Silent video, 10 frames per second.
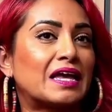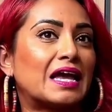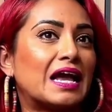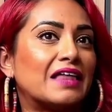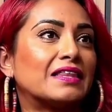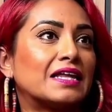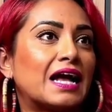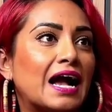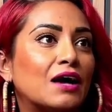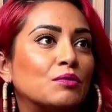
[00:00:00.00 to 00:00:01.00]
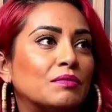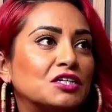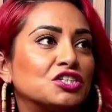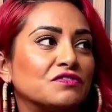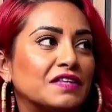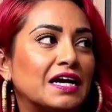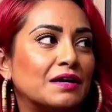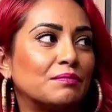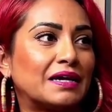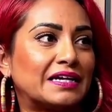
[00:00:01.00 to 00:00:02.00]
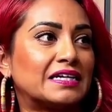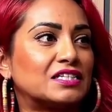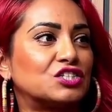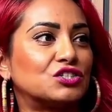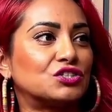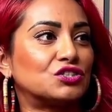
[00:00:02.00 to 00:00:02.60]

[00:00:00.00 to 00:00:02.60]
And then how much of that my kids